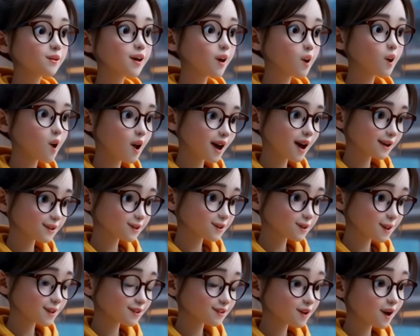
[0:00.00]
now grab
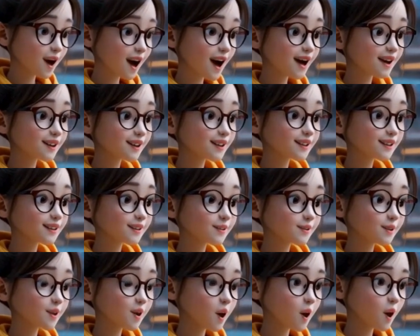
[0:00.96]
this, the
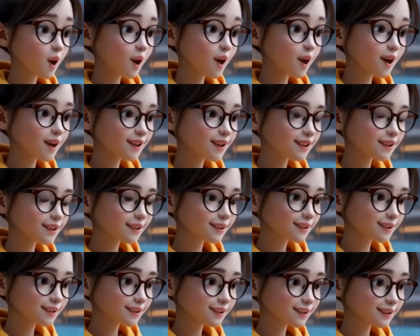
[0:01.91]
if-then block,
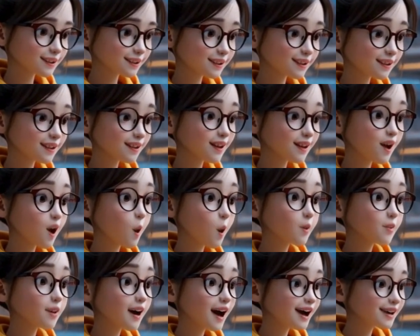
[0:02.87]
and drag it
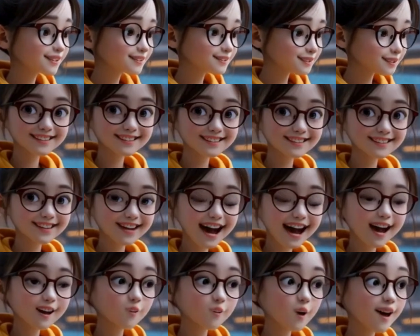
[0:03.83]
right into the coding
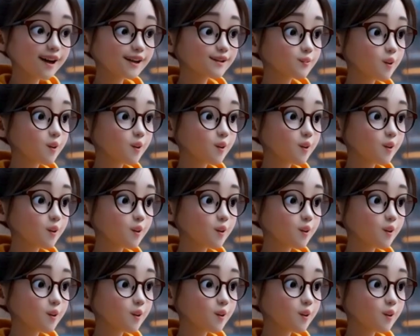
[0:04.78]
area.